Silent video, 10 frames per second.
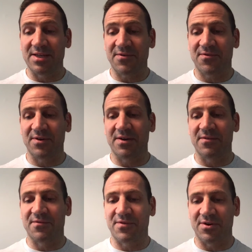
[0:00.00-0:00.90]
different
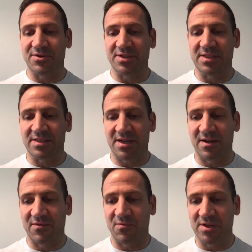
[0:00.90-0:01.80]
versions
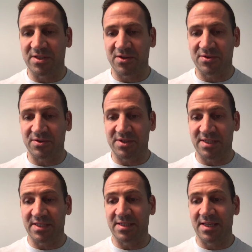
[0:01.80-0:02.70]
of what social
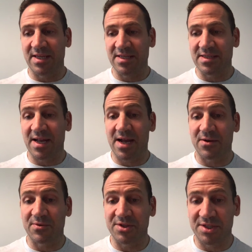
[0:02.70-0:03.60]
justice is and how to
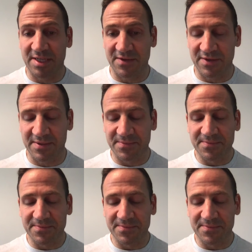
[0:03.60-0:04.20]
achieve it.